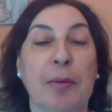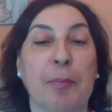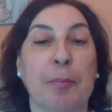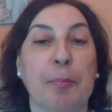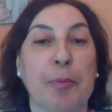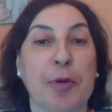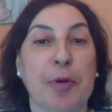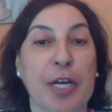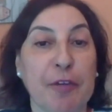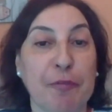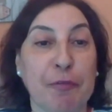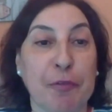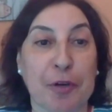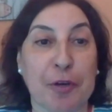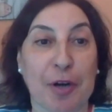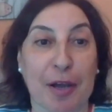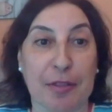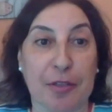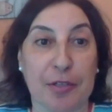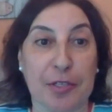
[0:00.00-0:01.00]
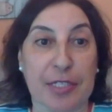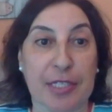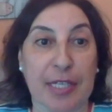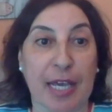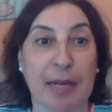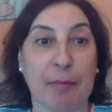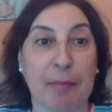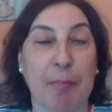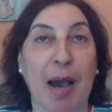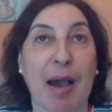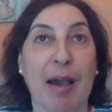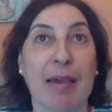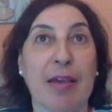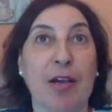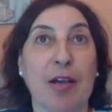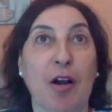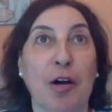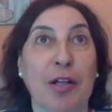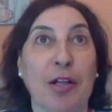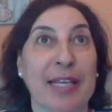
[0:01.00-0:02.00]
pray for others. And my
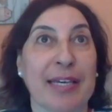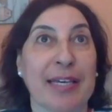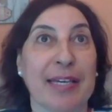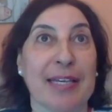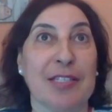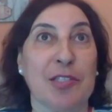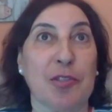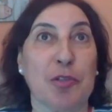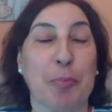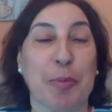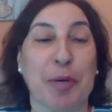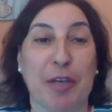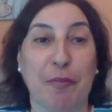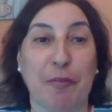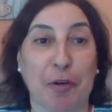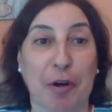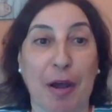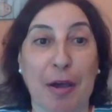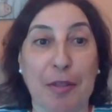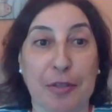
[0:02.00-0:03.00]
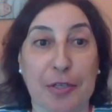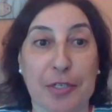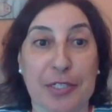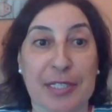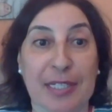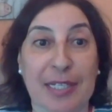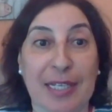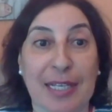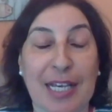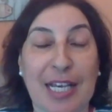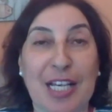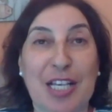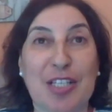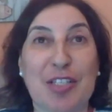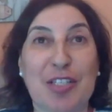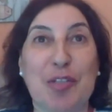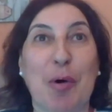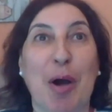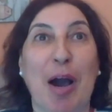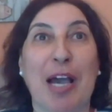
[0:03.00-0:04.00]
calling is to pray for others.
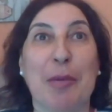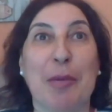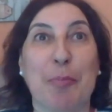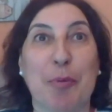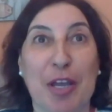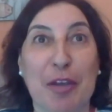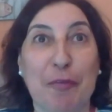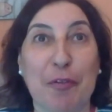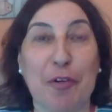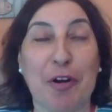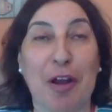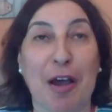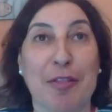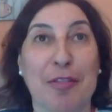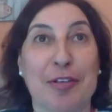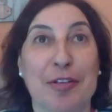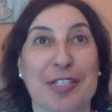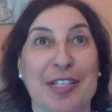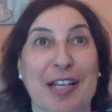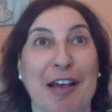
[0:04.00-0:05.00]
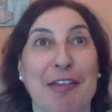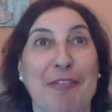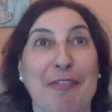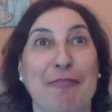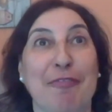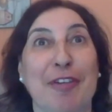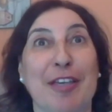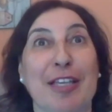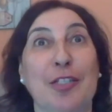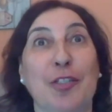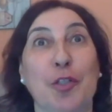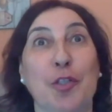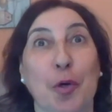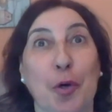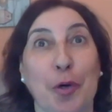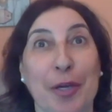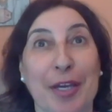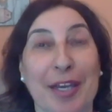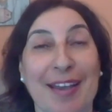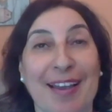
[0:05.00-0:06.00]
So I pray for others, I feel
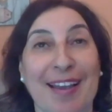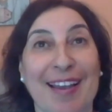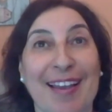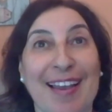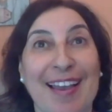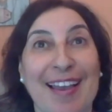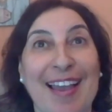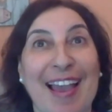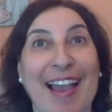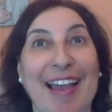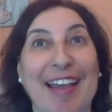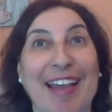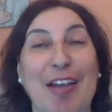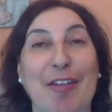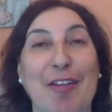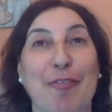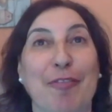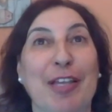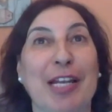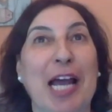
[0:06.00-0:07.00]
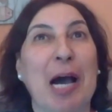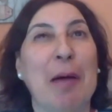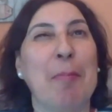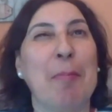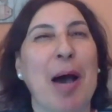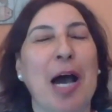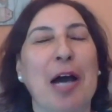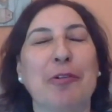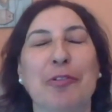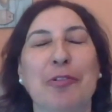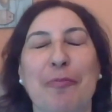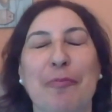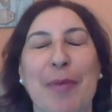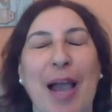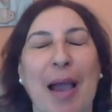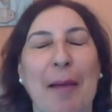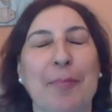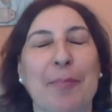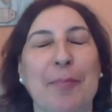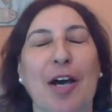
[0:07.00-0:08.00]
joy, and I feel
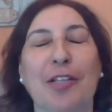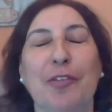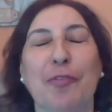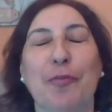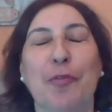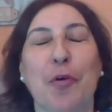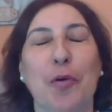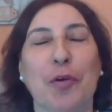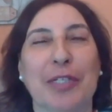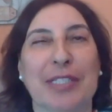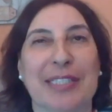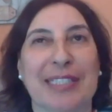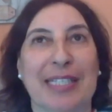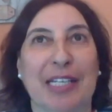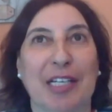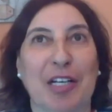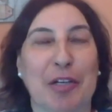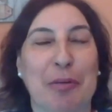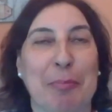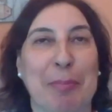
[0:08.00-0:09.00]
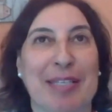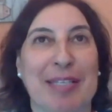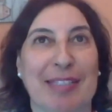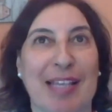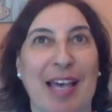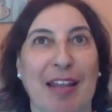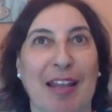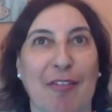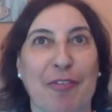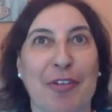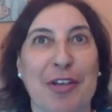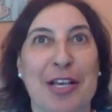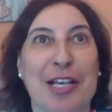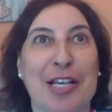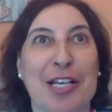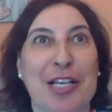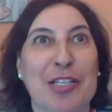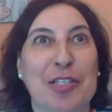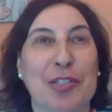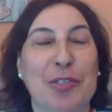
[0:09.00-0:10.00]
I'm not focusing on myself.
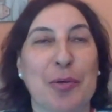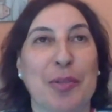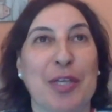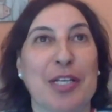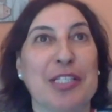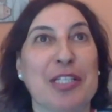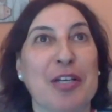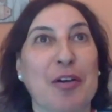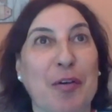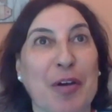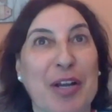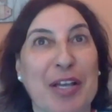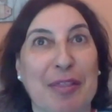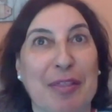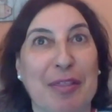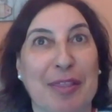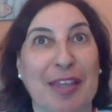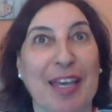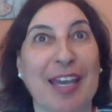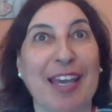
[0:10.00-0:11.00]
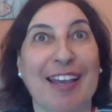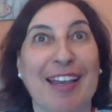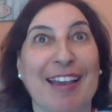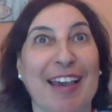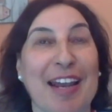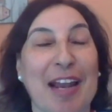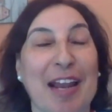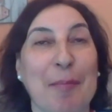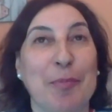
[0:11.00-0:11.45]
So that's a great thing, and I'm